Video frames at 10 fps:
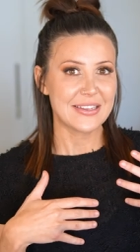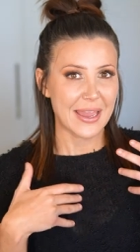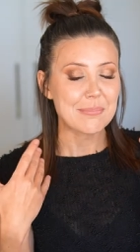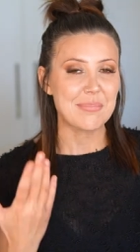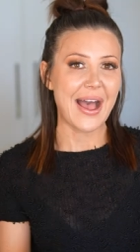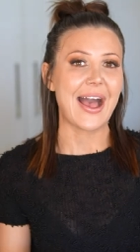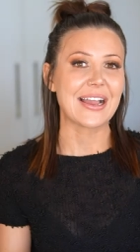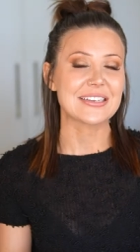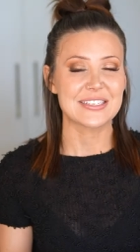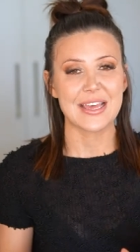get
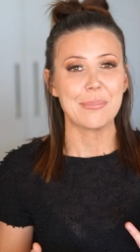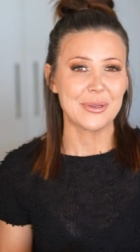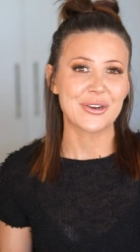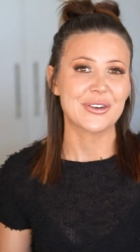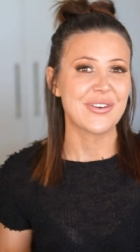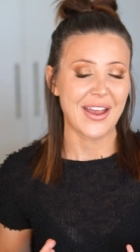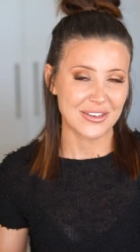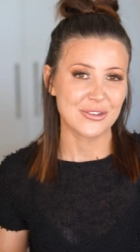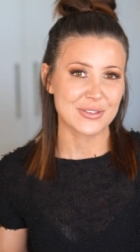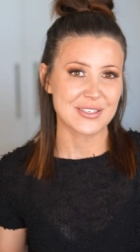back to that period of
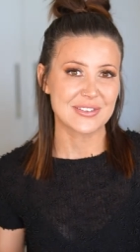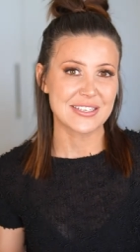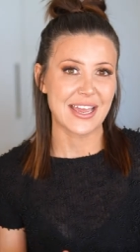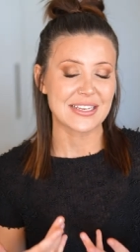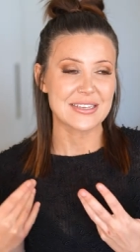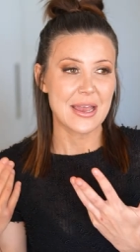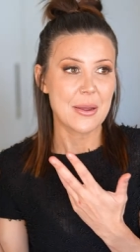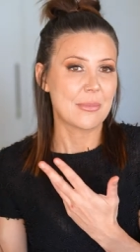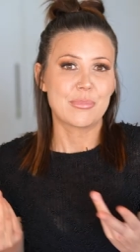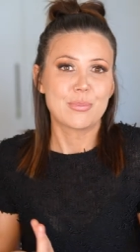having lots of sex,
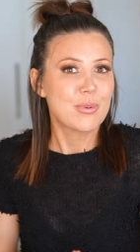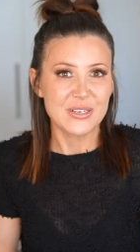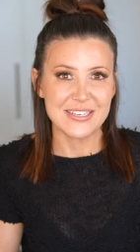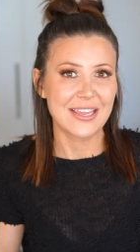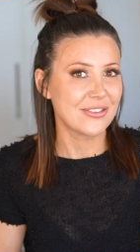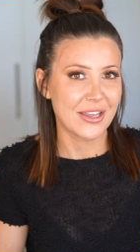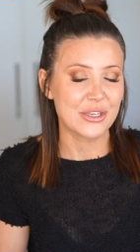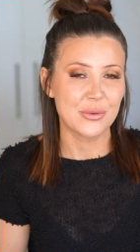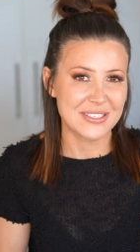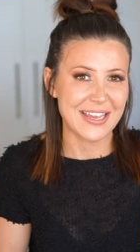pretend
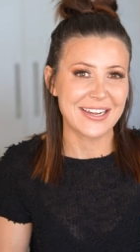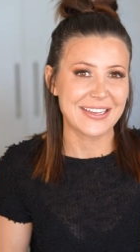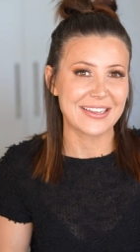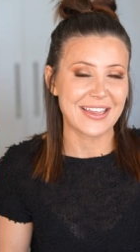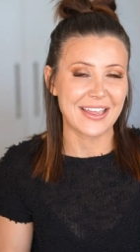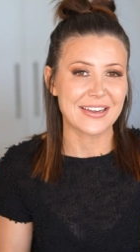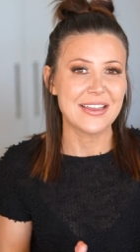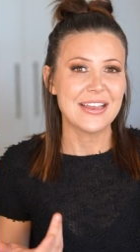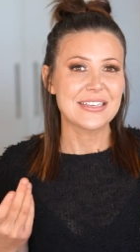like you are dating again.